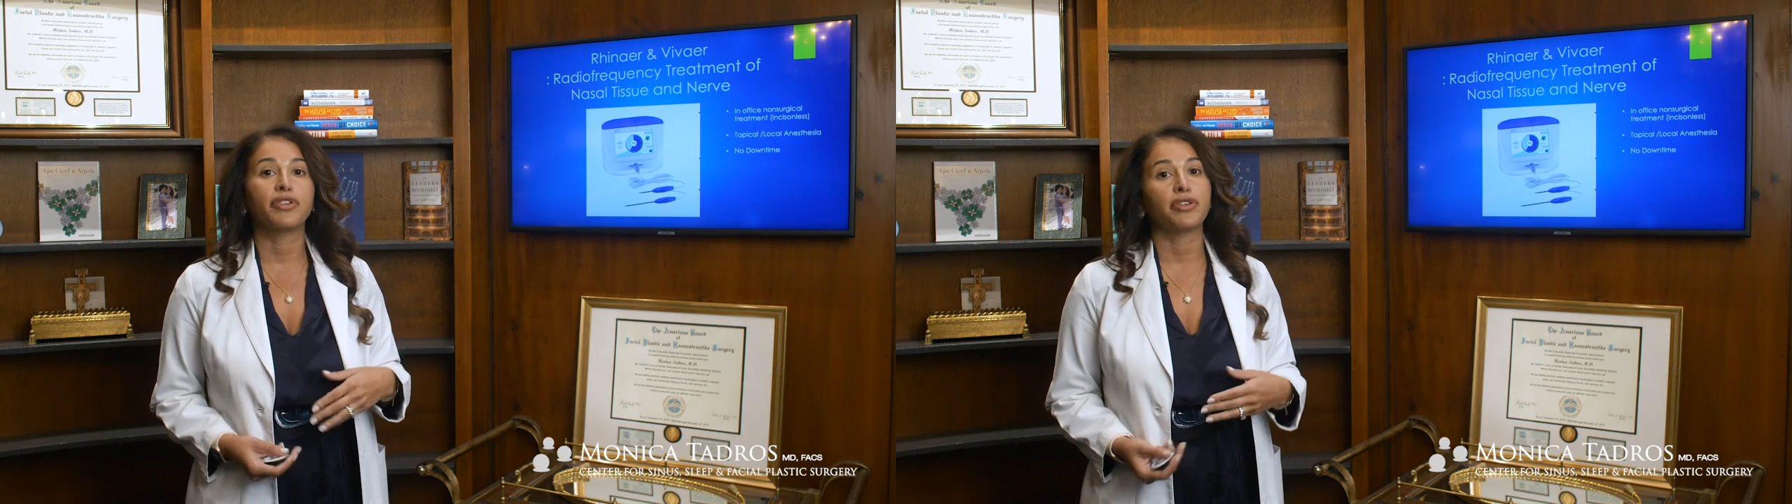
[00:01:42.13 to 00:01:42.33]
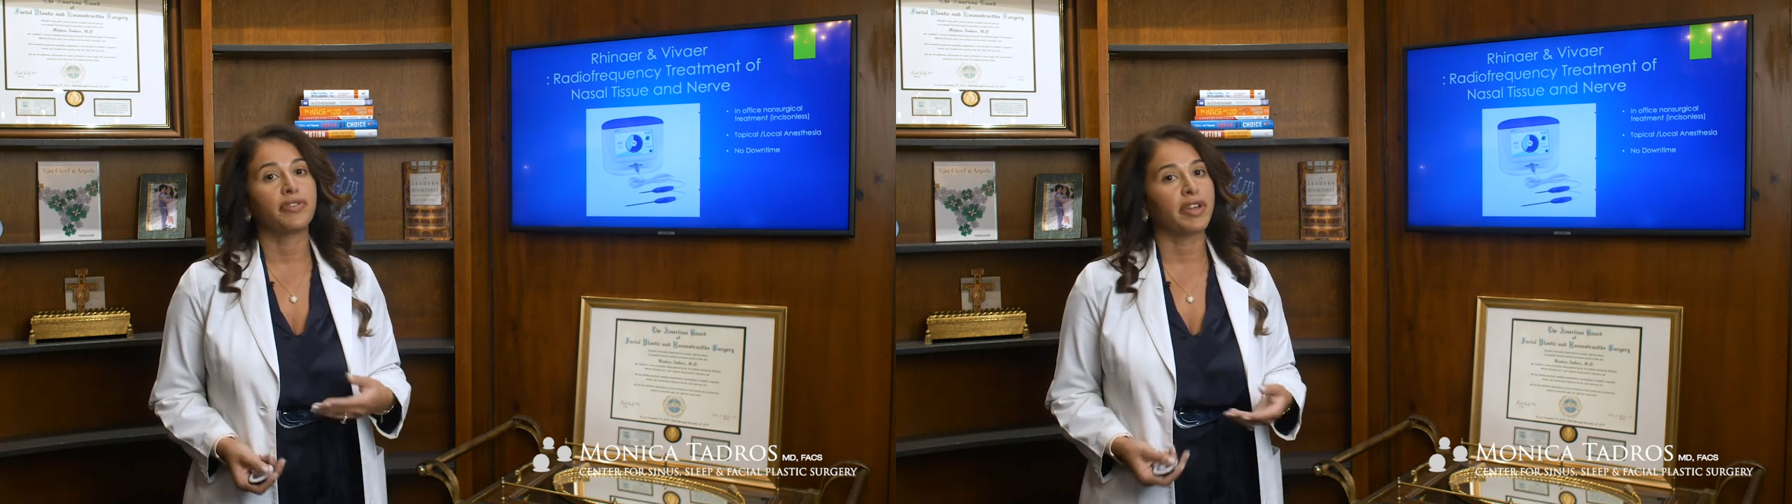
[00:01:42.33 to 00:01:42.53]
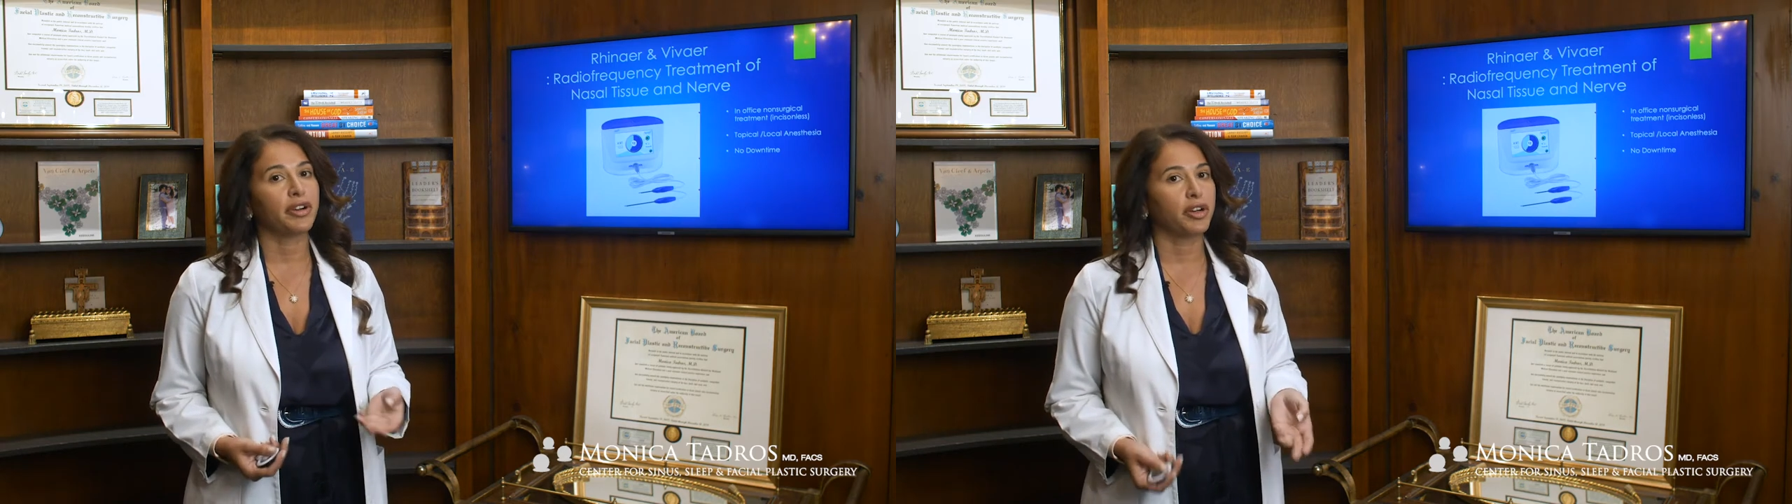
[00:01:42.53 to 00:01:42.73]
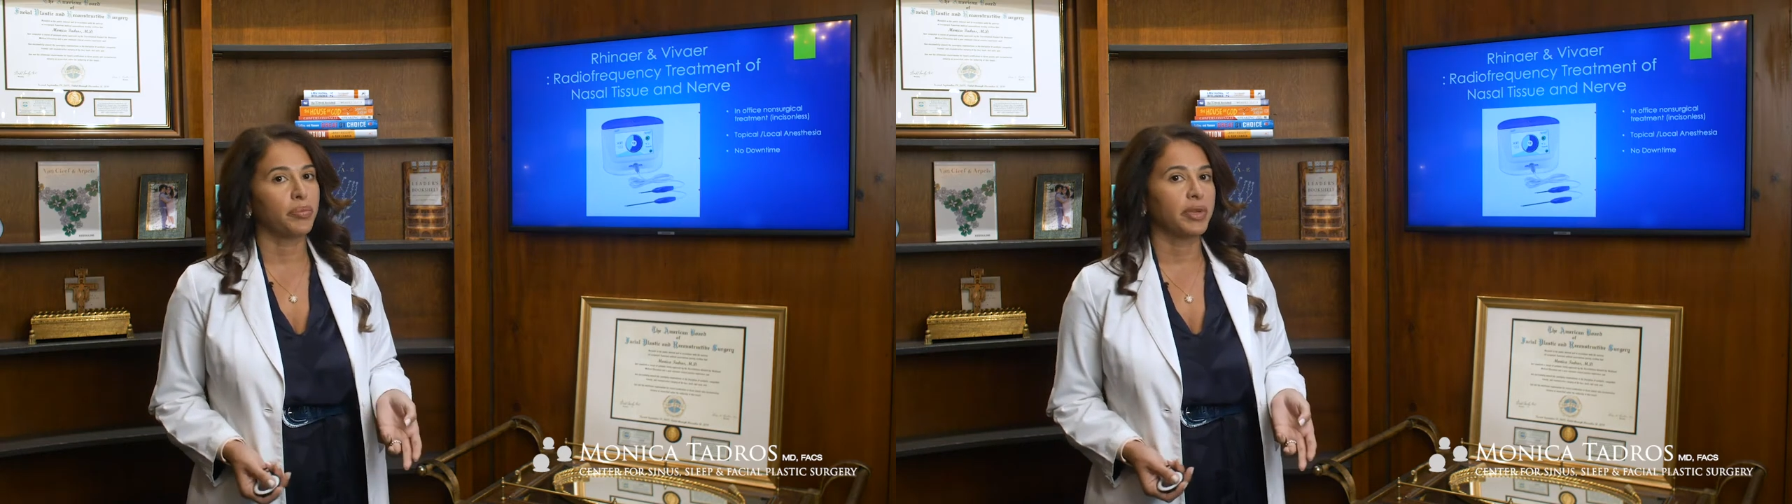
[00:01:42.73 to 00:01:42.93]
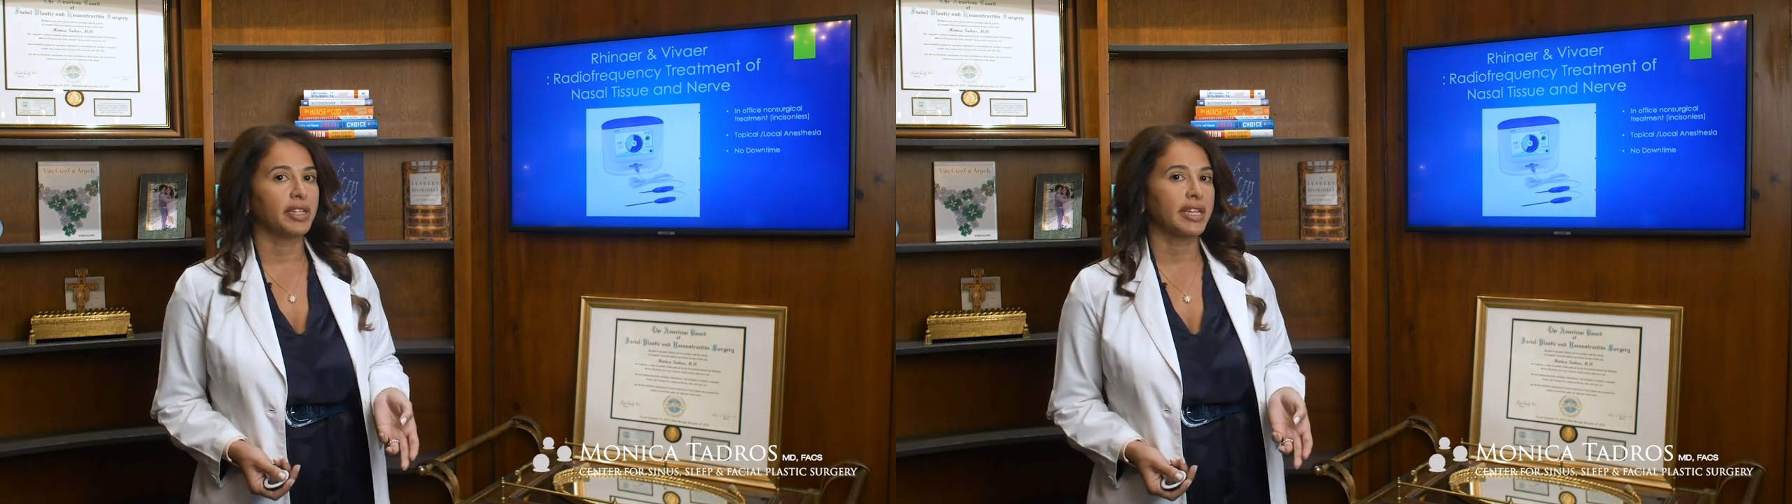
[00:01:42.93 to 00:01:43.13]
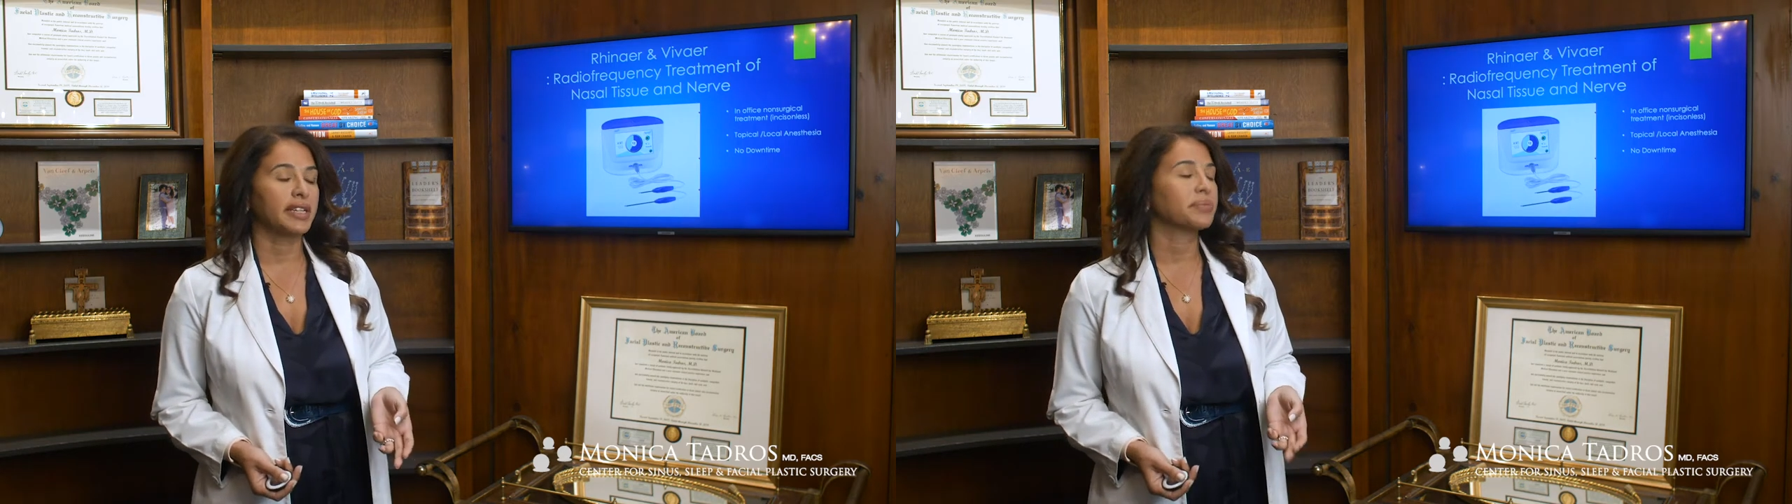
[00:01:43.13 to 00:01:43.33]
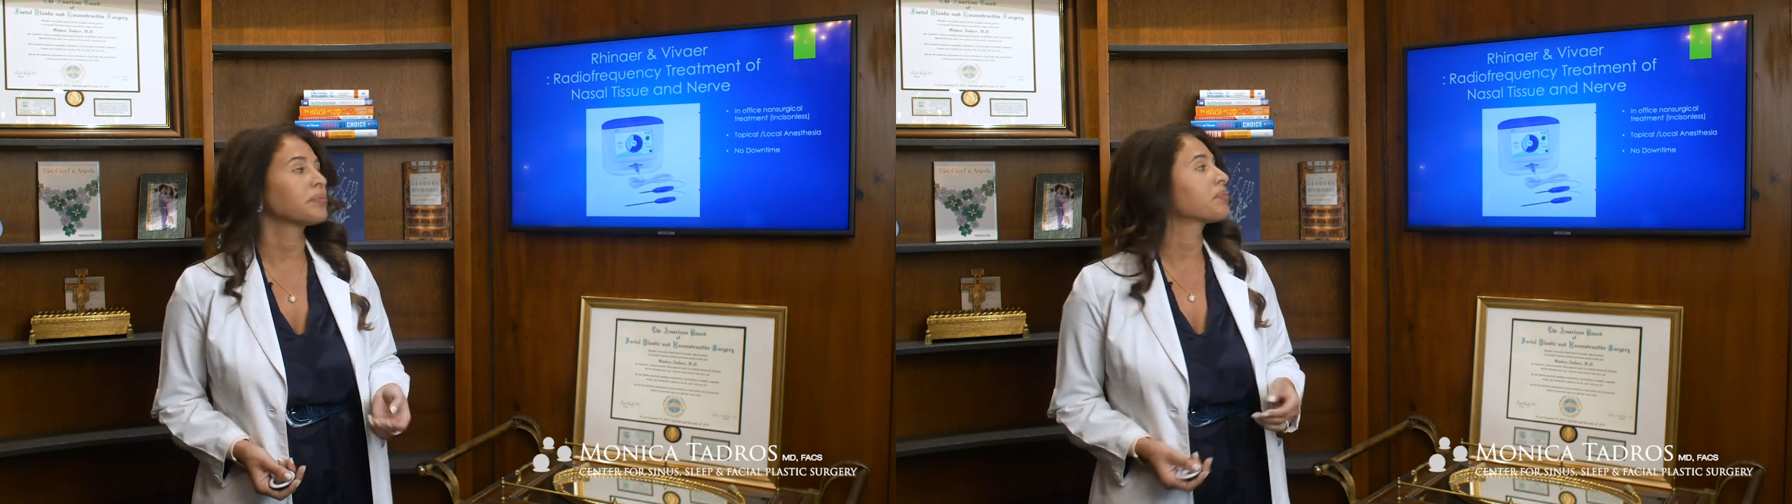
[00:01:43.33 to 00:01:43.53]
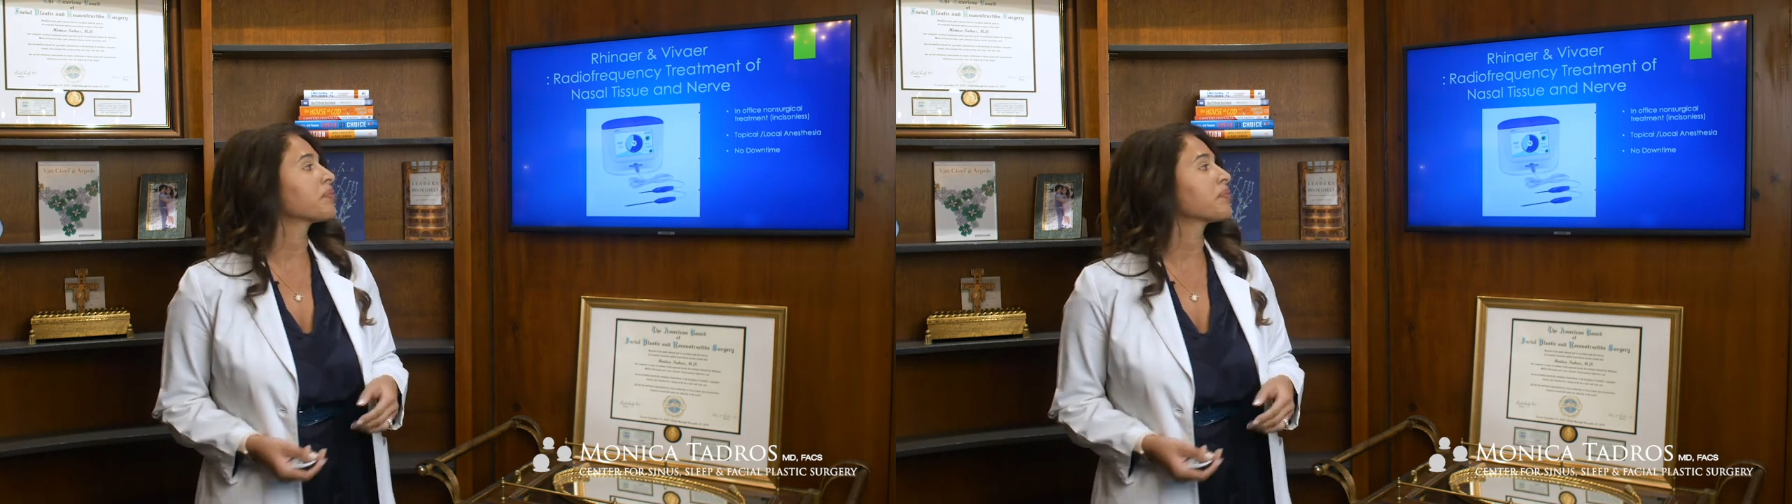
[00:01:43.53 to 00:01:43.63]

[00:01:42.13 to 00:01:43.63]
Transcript: nerve irritability.